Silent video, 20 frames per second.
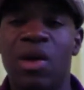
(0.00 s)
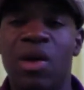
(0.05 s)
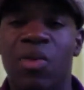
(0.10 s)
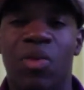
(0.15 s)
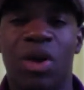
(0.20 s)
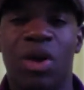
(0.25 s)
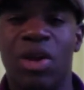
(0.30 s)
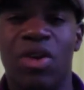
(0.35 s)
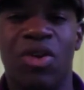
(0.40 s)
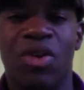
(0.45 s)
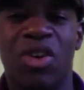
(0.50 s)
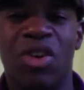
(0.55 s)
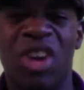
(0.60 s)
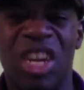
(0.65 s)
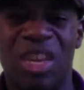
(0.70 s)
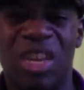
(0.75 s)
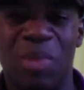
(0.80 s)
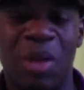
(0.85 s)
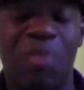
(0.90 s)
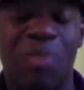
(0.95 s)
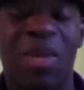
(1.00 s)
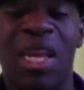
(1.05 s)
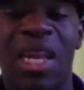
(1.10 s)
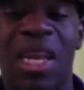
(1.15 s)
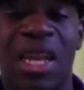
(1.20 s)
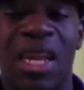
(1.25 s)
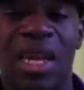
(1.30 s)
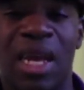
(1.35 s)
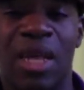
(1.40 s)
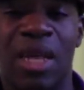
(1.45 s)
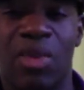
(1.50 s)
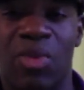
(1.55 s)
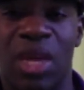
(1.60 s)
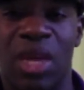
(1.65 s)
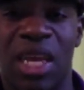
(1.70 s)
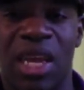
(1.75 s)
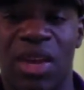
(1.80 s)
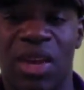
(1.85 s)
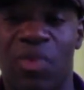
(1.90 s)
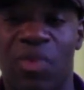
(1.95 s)
where you're going to be meeting next
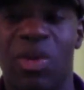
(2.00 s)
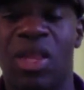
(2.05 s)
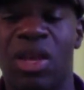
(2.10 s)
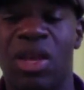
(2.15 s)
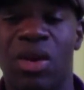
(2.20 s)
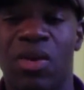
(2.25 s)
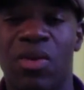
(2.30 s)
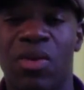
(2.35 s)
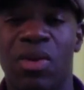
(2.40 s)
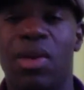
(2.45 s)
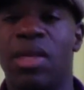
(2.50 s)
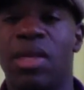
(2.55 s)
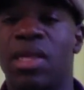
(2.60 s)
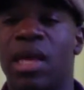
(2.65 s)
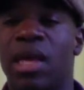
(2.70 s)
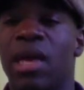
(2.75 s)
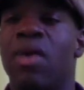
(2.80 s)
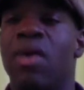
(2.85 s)
week and with who, you can say,